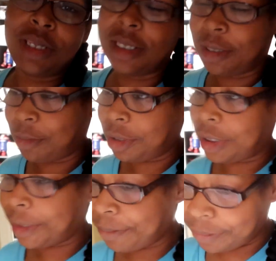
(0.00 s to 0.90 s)
just not
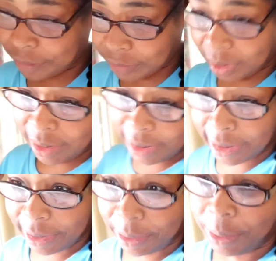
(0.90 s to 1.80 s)
working,
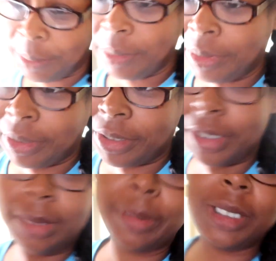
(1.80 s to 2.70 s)
and
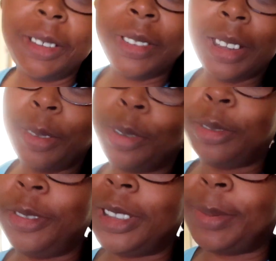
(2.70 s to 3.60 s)
she's been living in her
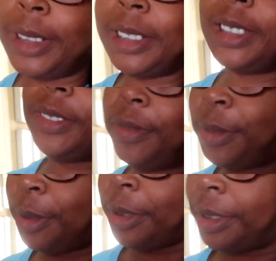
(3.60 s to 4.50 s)
new space
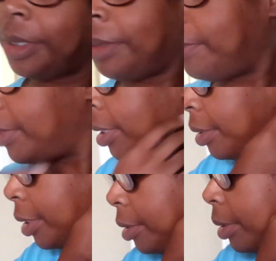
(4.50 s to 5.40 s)
for I
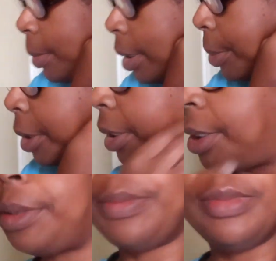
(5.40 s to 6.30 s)
don't know, about a
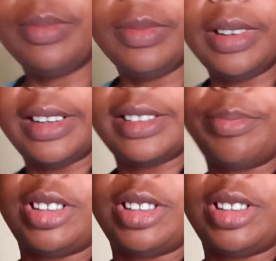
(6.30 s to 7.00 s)
month and some